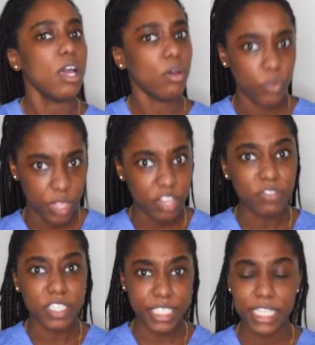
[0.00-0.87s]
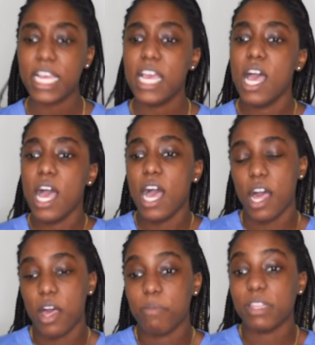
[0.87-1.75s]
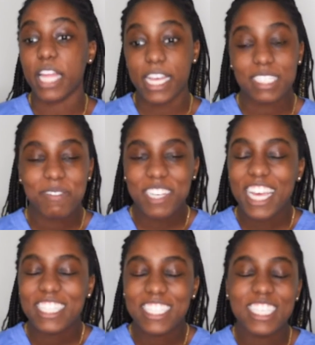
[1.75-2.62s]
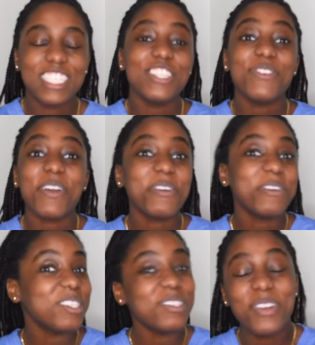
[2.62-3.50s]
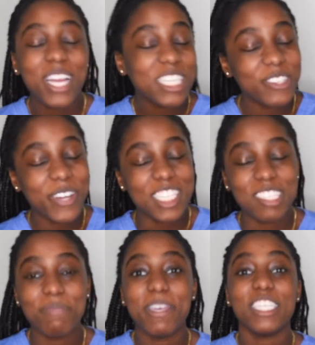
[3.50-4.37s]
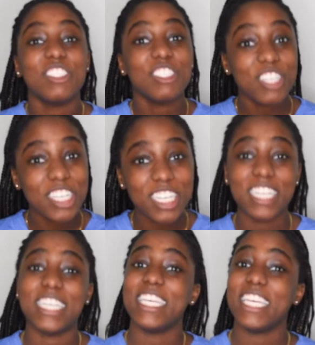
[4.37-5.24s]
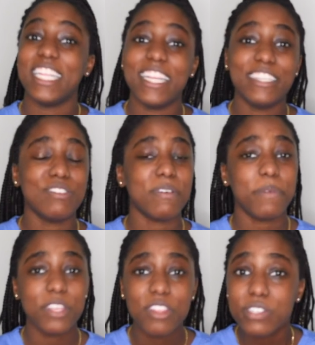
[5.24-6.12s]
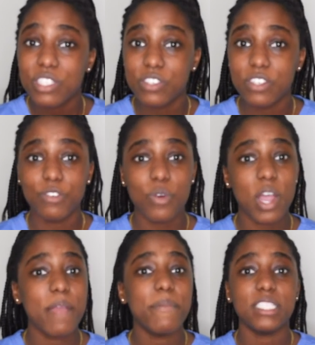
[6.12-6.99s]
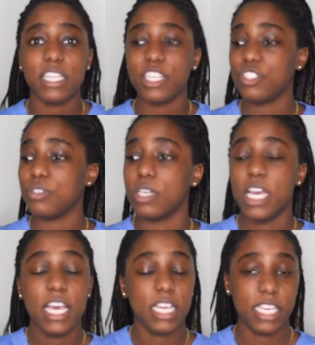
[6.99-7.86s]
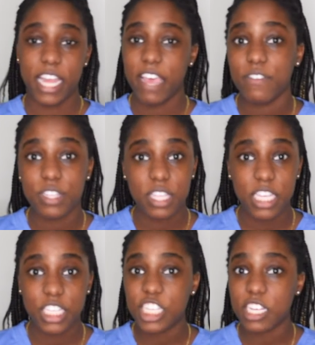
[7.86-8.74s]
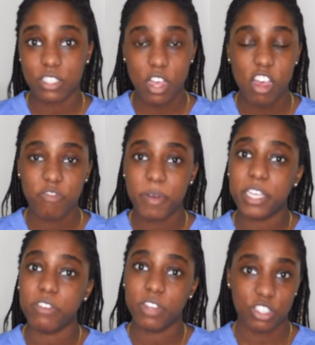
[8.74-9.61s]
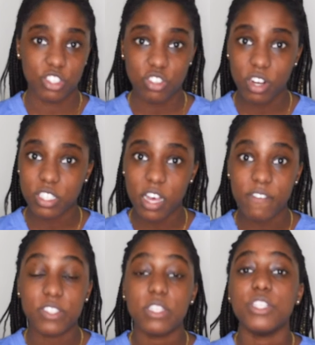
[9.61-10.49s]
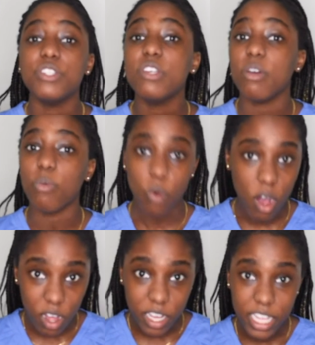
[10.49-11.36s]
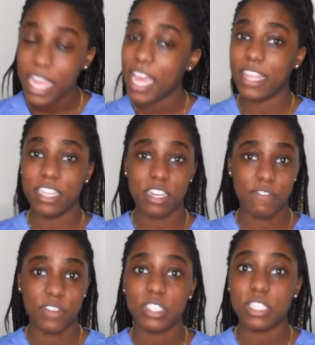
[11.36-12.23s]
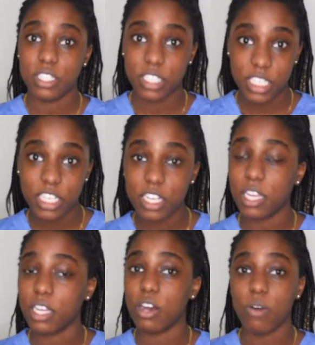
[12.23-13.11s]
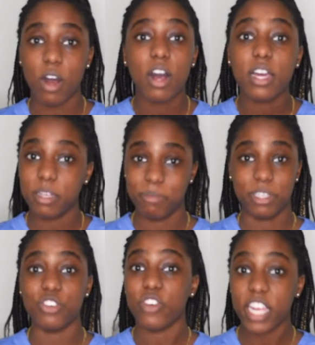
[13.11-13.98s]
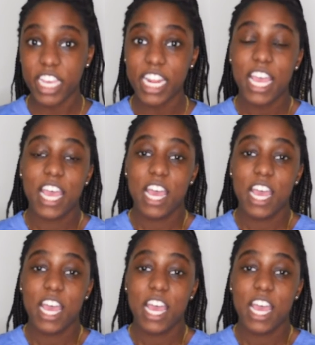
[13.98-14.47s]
within reason. Last but not least, you are going to graduate. So make sure, again, that you complete those degree requirements, that you get everything checked off by your registrar's office so that you can walk at the end of your senior year and go on and be great.